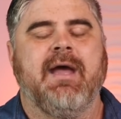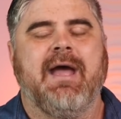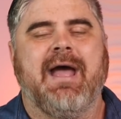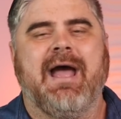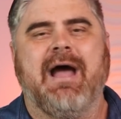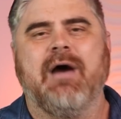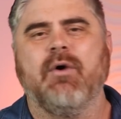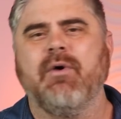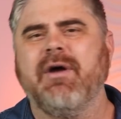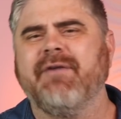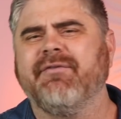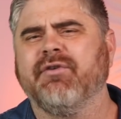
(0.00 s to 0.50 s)

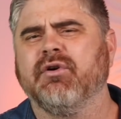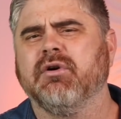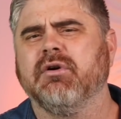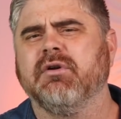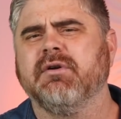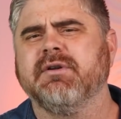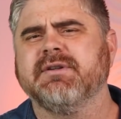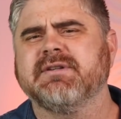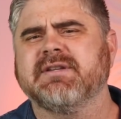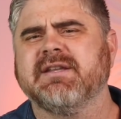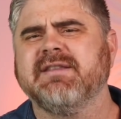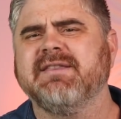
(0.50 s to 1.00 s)
However,
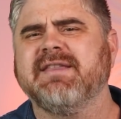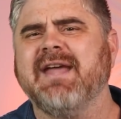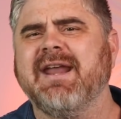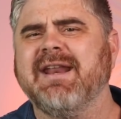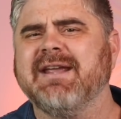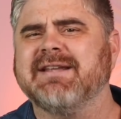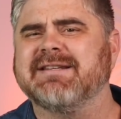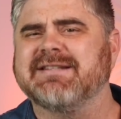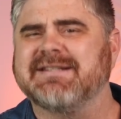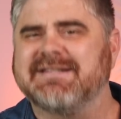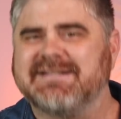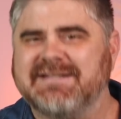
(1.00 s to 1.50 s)

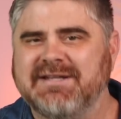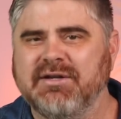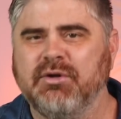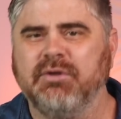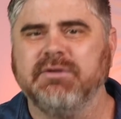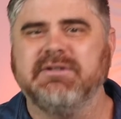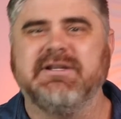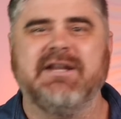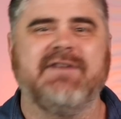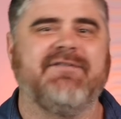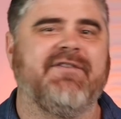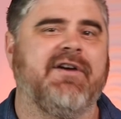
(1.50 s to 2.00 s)
Synthetix
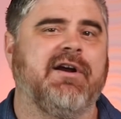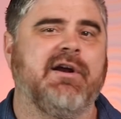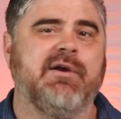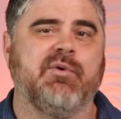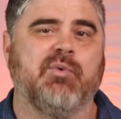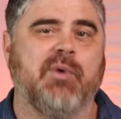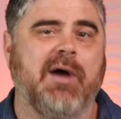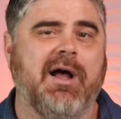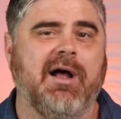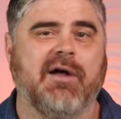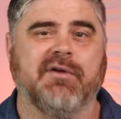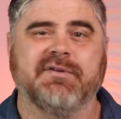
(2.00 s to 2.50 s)
still did very
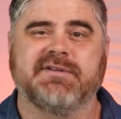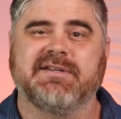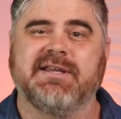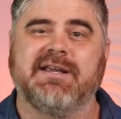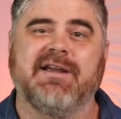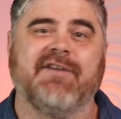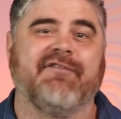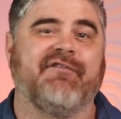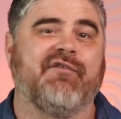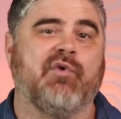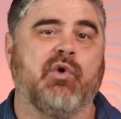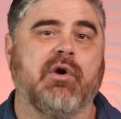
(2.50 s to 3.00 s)
well,
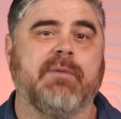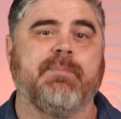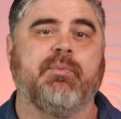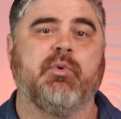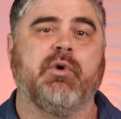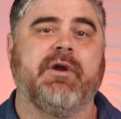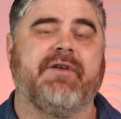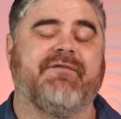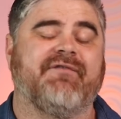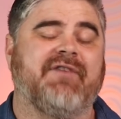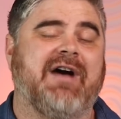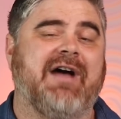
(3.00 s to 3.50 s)
seeing a
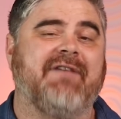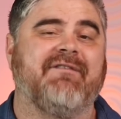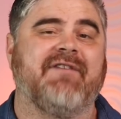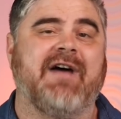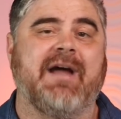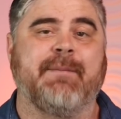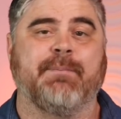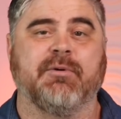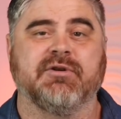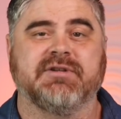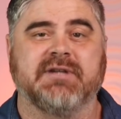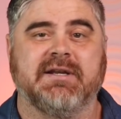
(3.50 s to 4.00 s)

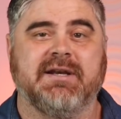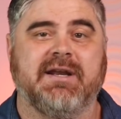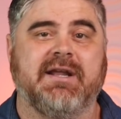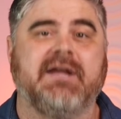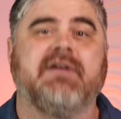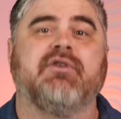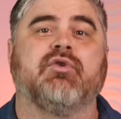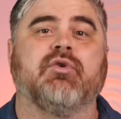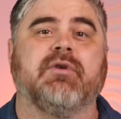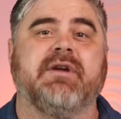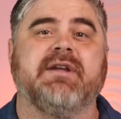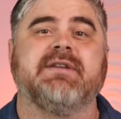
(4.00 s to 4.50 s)
4.55%
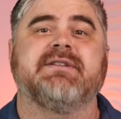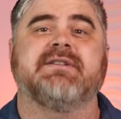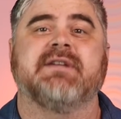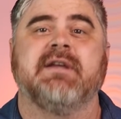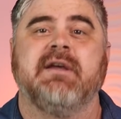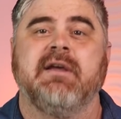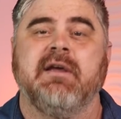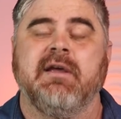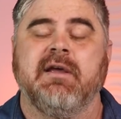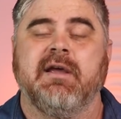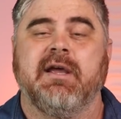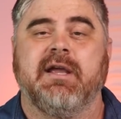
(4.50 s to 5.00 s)
increase
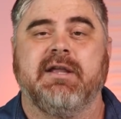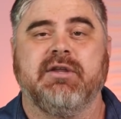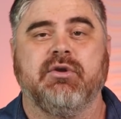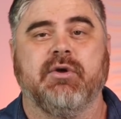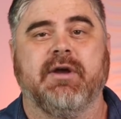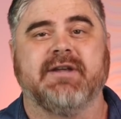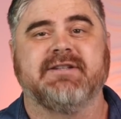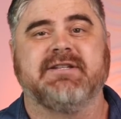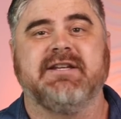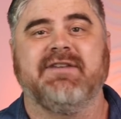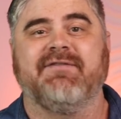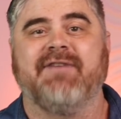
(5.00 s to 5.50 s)
in
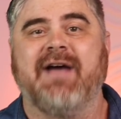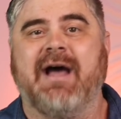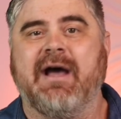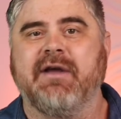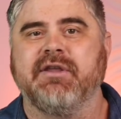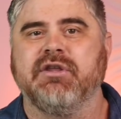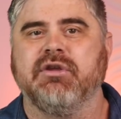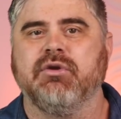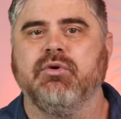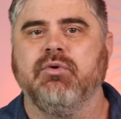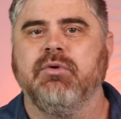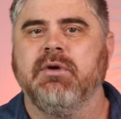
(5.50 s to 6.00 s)
USD
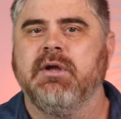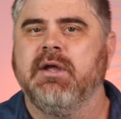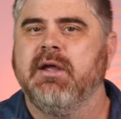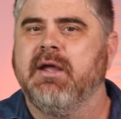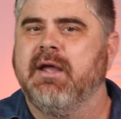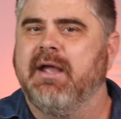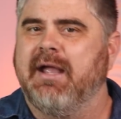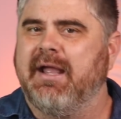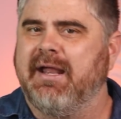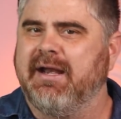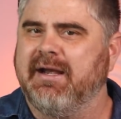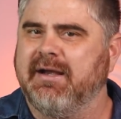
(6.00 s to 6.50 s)
value
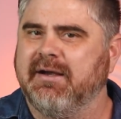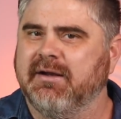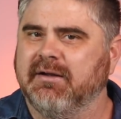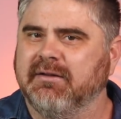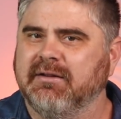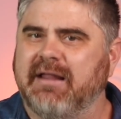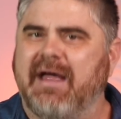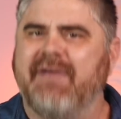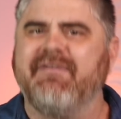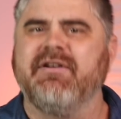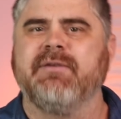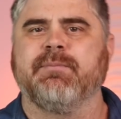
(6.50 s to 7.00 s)
and an
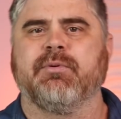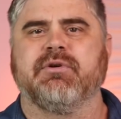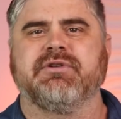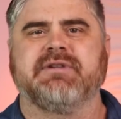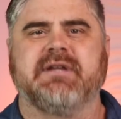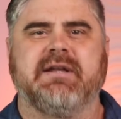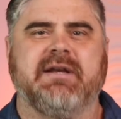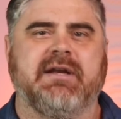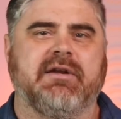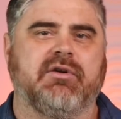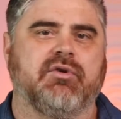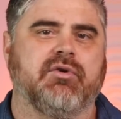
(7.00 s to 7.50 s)

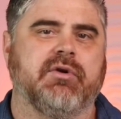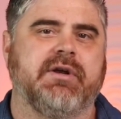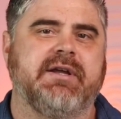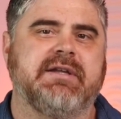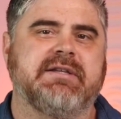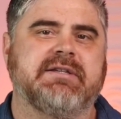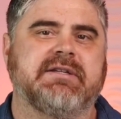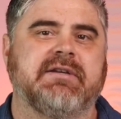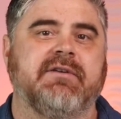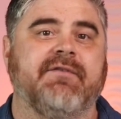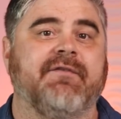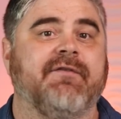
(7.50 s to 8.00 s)
11%
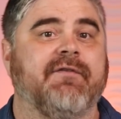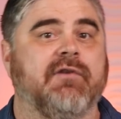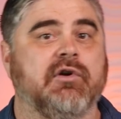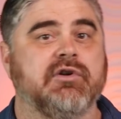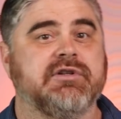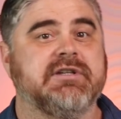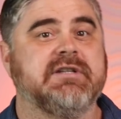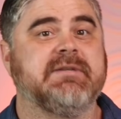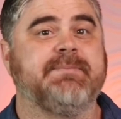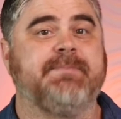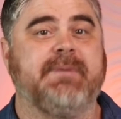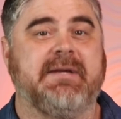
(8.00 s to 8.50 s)
increase
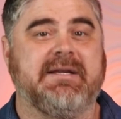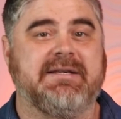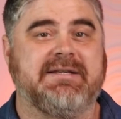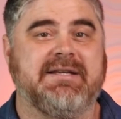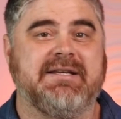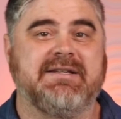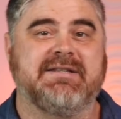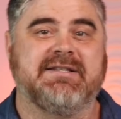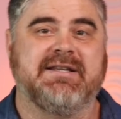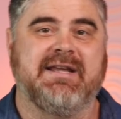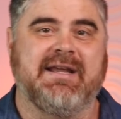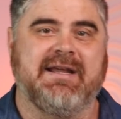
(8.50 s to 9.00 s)
versus
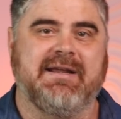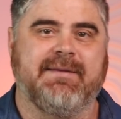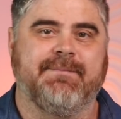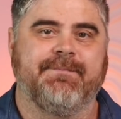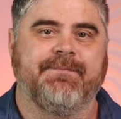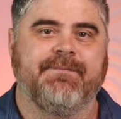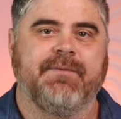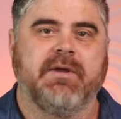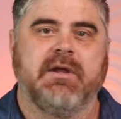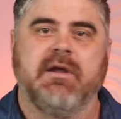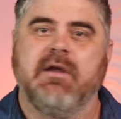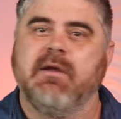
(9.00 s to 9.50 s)
BTC.
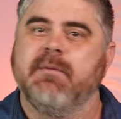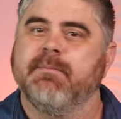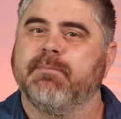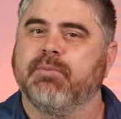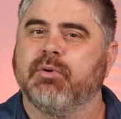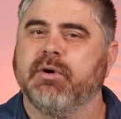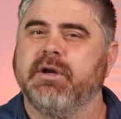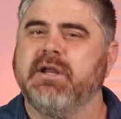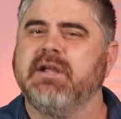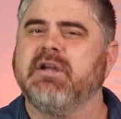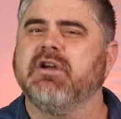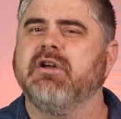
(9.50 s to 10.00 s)

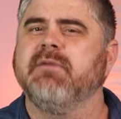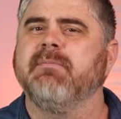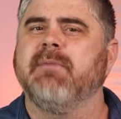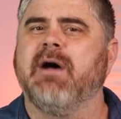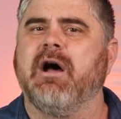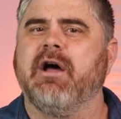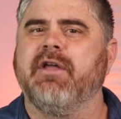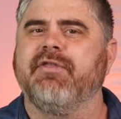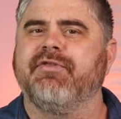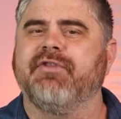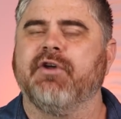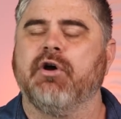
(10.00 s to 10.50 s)
Pretty good
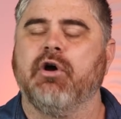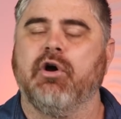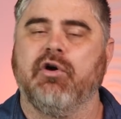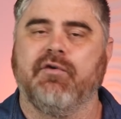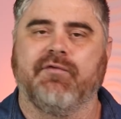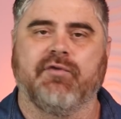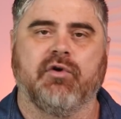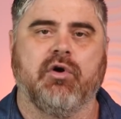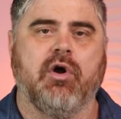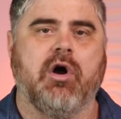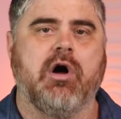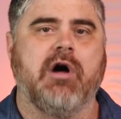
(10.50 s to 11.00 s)
month
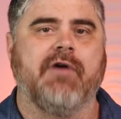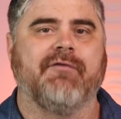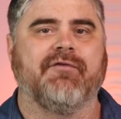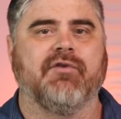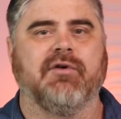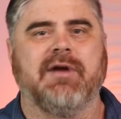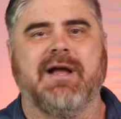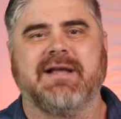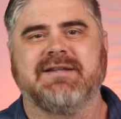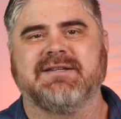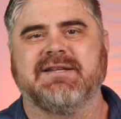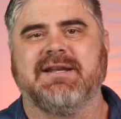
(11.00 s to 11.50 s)
overall
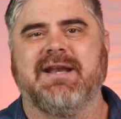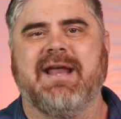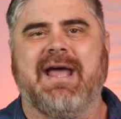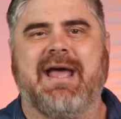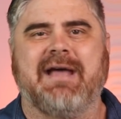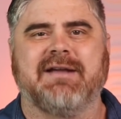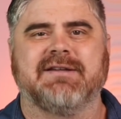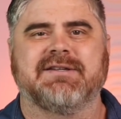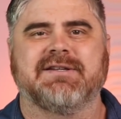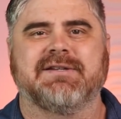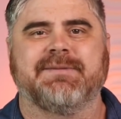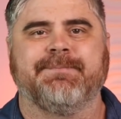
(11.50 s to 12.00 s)
for
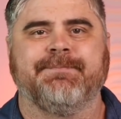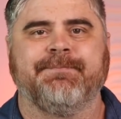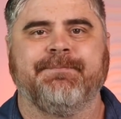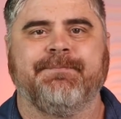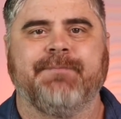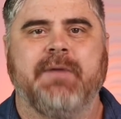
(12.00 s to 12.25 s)
SNX.